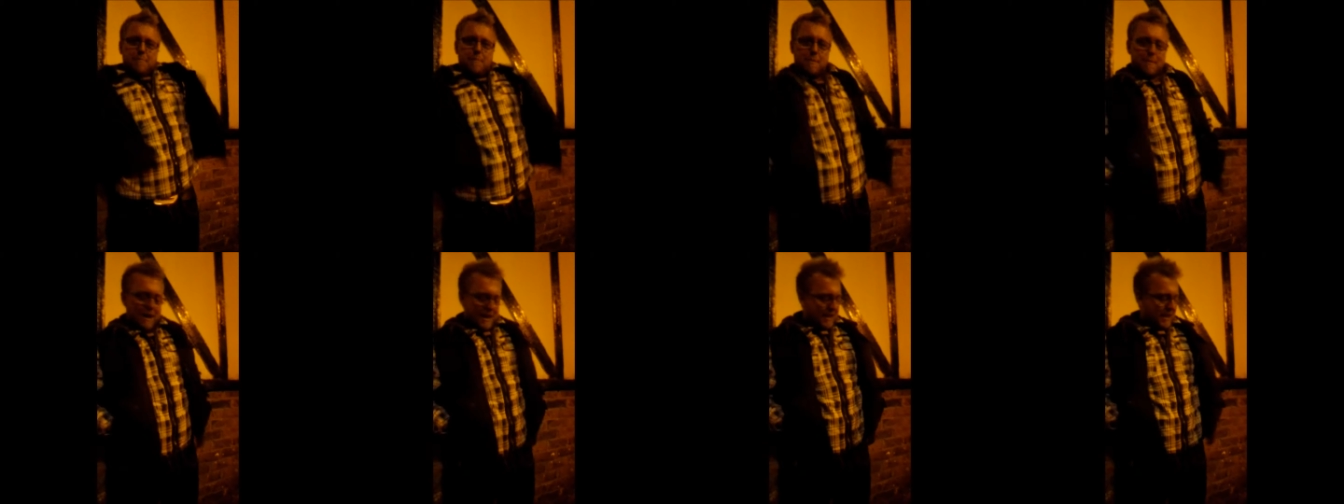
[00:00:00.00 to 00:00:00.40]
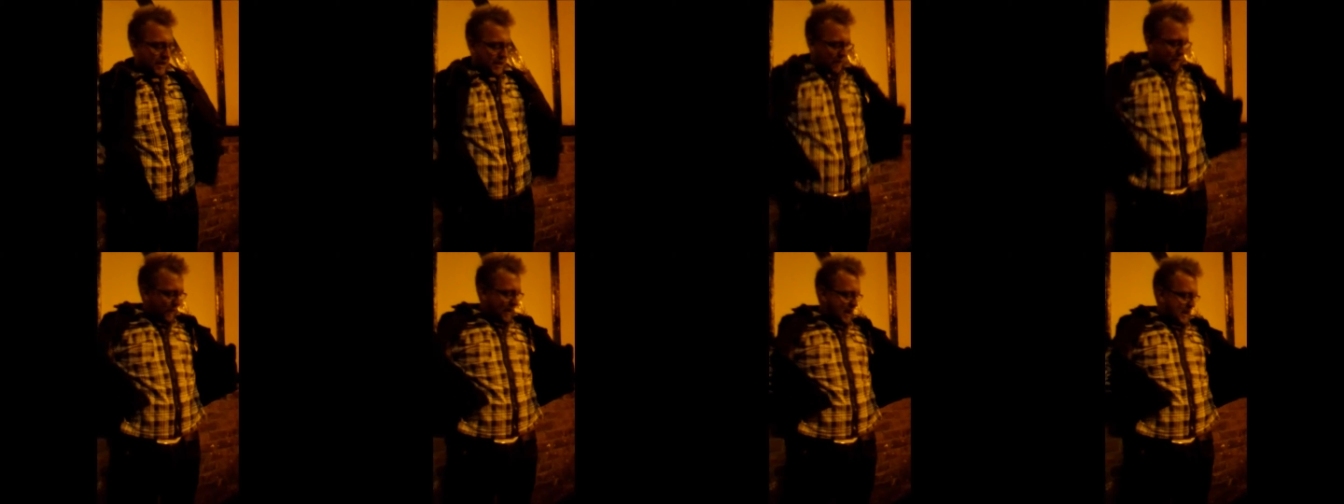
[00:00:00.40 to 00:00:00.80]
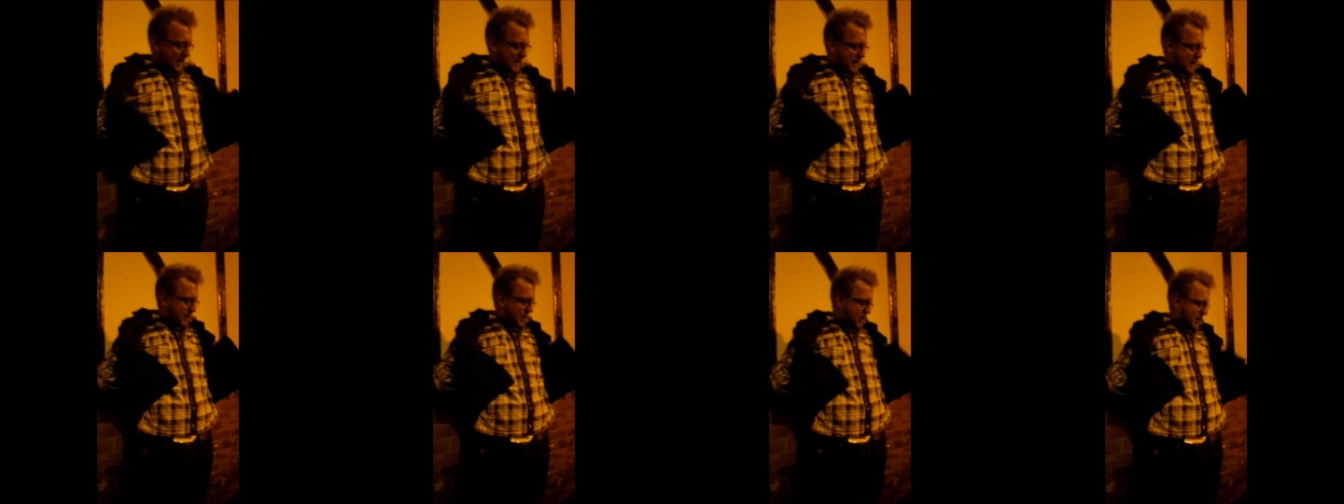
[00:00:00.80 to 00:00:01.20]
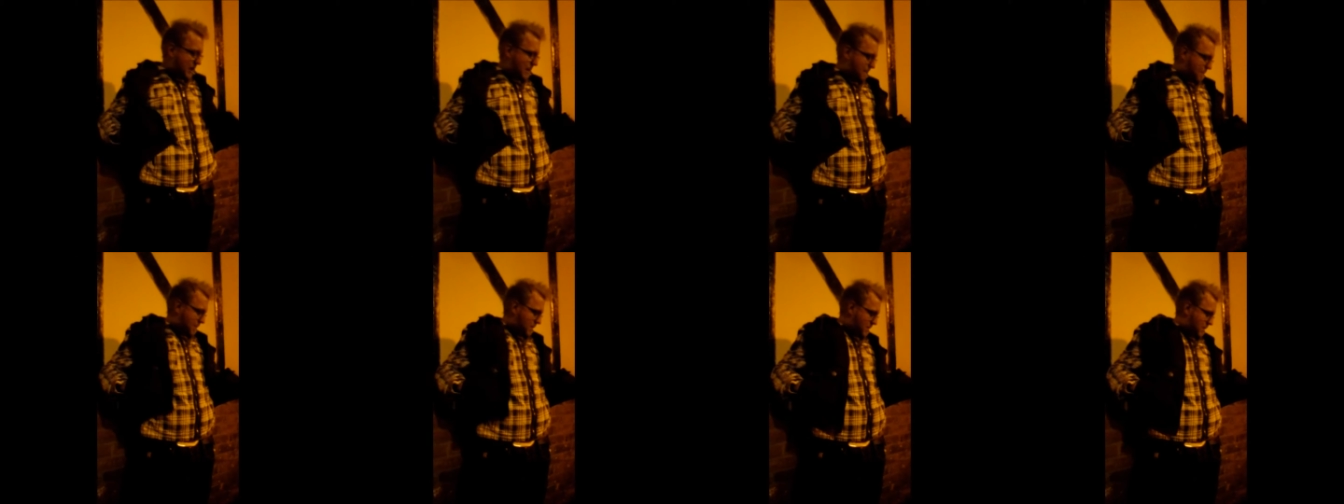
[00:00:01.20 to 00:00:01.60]
me about this. I find it in the
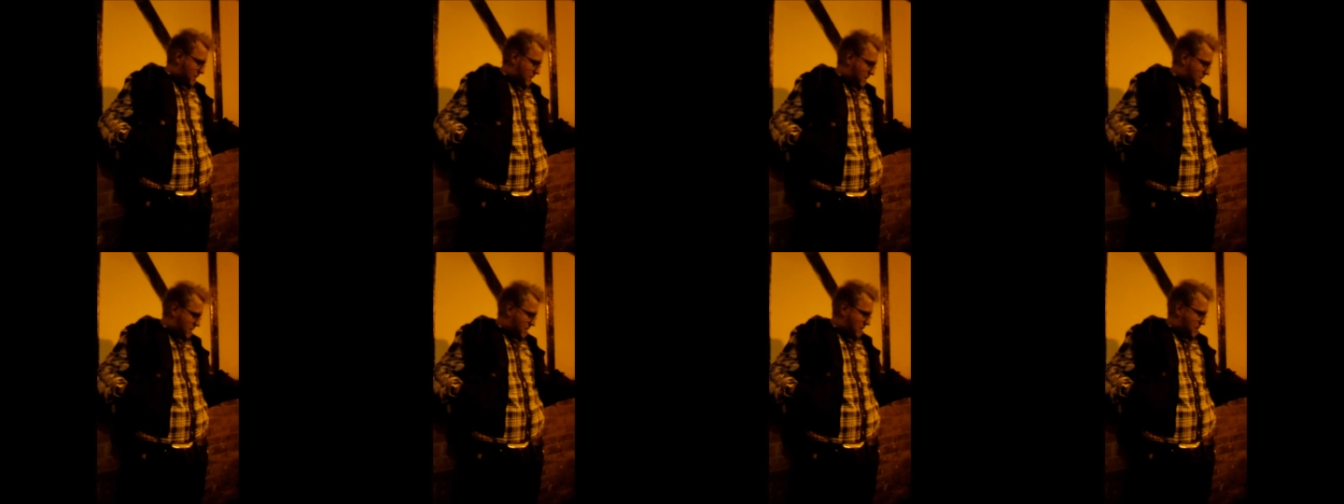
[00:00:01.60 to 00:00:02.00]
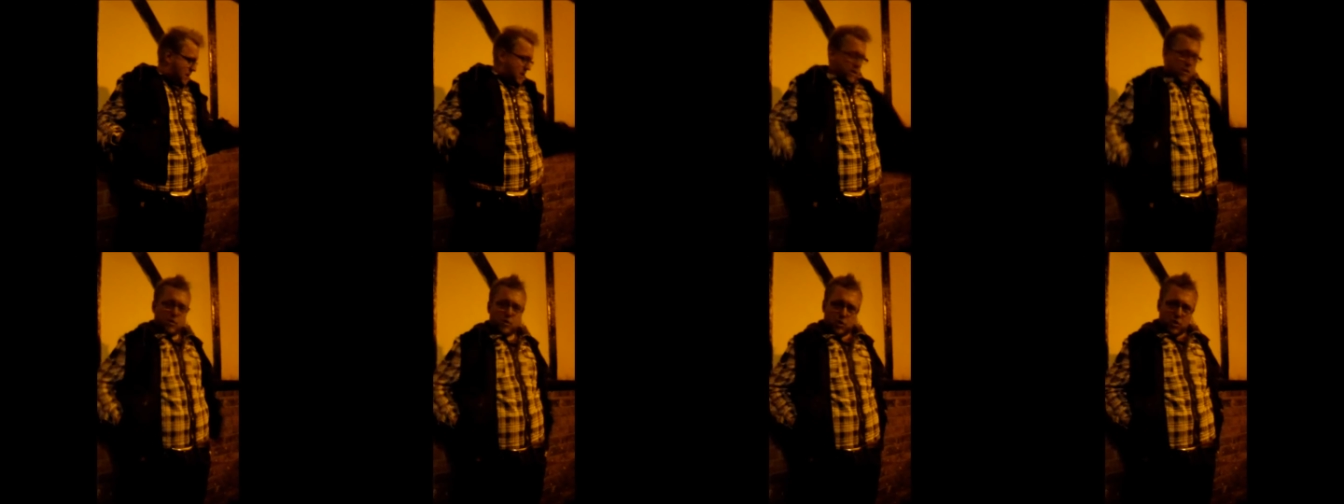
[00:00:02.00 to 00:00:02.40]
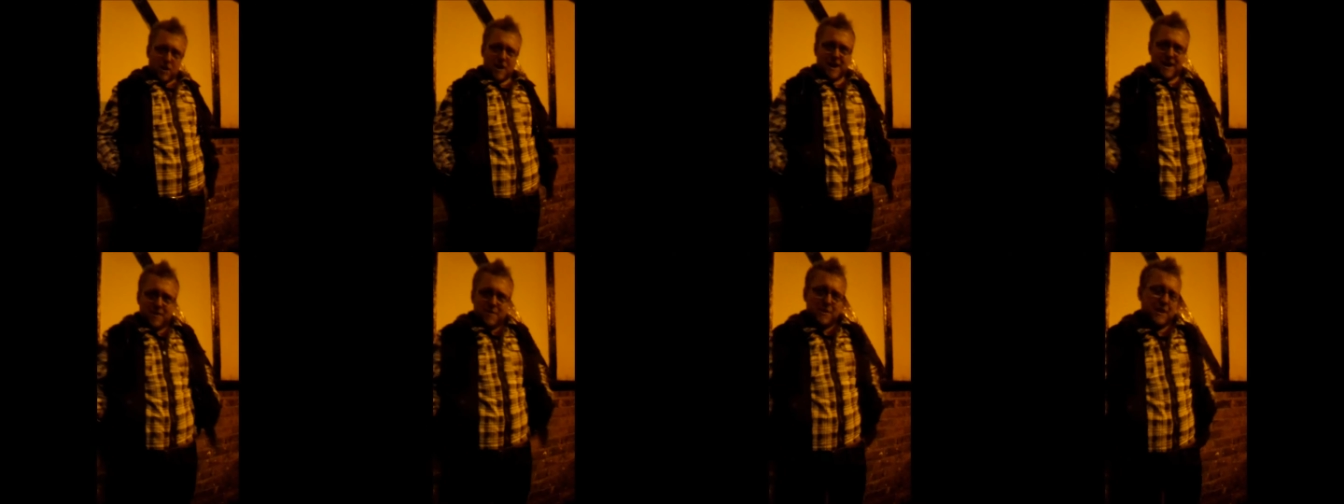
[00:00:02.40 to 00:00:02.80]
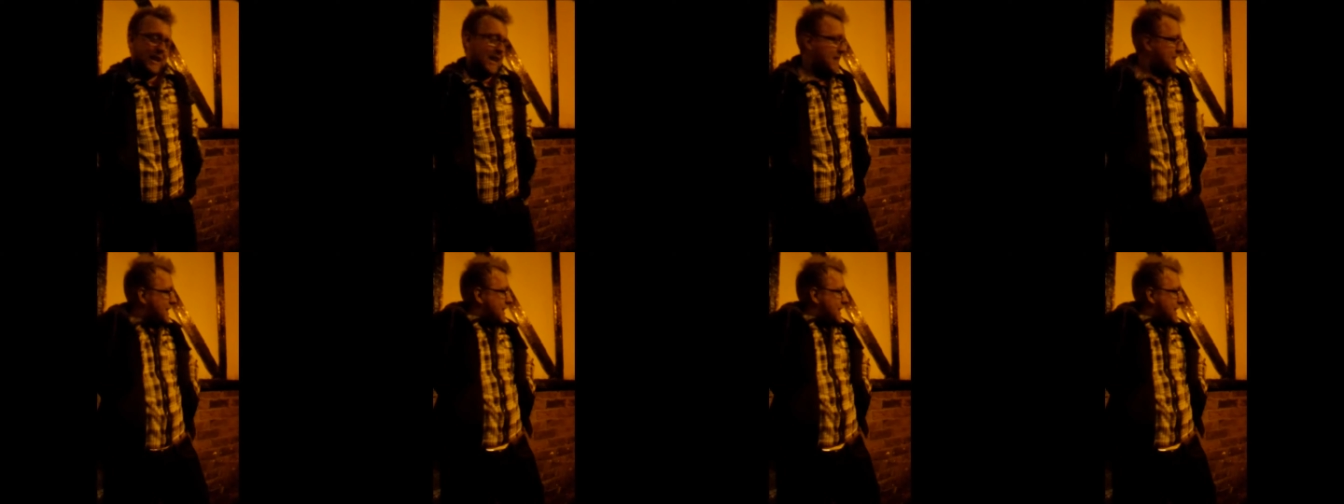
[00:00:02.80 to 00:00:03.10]
skip. Looks right, doesn't it?